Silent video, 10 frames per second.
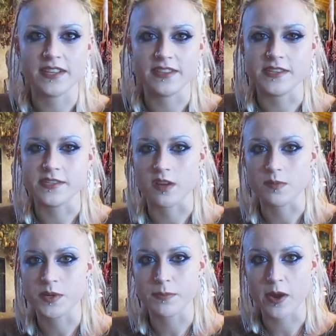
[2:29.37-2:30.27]
in the
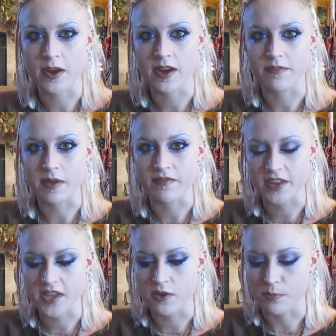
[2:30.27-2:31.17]
description bar of my video,